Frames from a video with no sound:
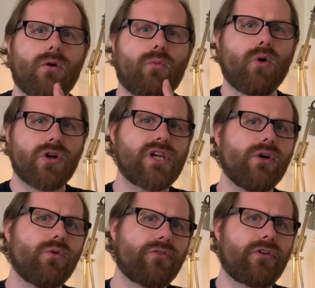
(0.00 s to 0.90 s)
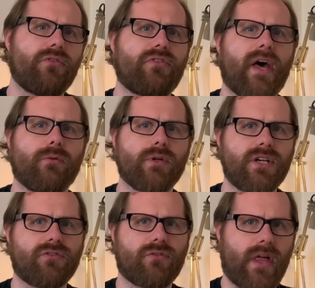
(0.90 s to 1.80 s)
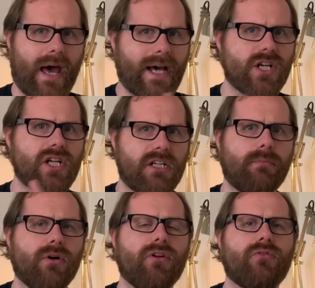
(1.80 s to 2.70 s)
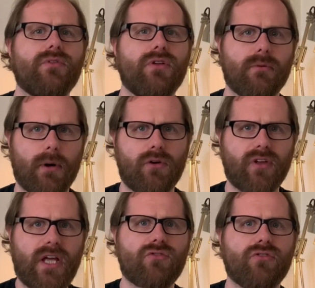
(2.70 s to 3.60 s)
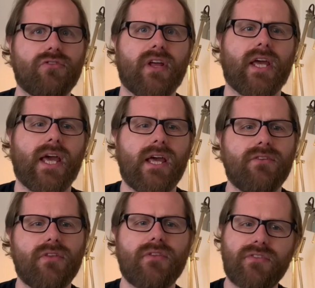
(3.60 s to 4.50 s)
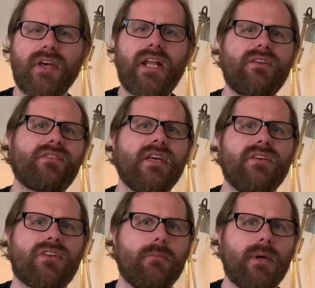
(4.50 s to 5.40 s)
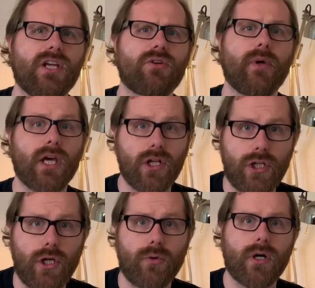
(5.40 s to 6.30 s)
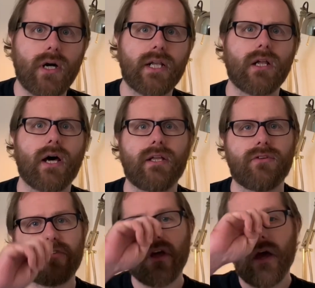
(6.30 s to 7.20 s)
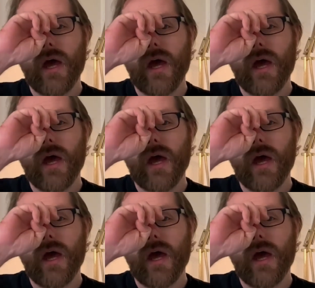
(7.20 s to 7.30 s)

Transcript: What she also said, which is actually, to be honest with you, the most interesting, is that the CDC is going to be issuing new guidelines.